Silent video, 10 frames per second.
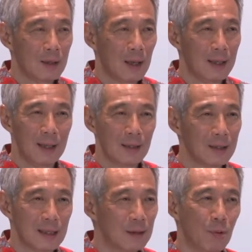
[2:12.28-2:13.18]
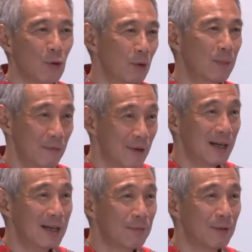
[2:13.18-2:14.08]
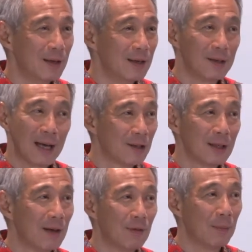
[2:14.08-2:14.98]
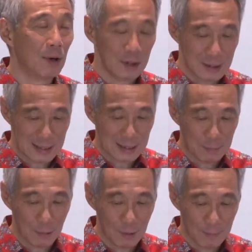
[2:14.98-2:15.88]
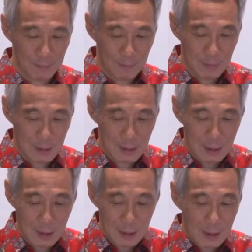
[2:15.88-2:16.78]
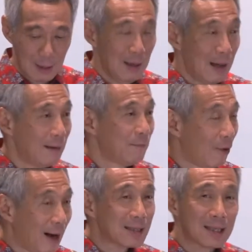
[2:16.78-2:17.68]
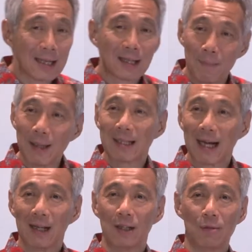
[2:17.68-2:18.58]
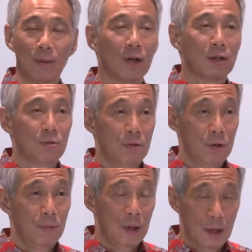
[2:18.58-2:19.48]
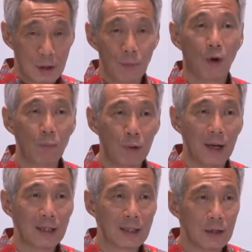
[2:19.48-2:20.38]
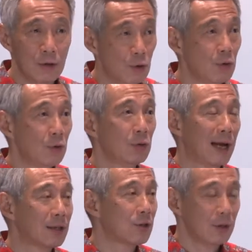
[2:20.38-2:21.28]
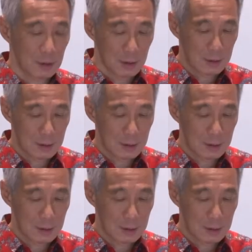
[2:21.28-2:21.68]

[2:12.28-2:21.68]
I think Singapore will be very different. You cannot have a modern Singapore. And for us, that's a big challenge because we're a small place, no natural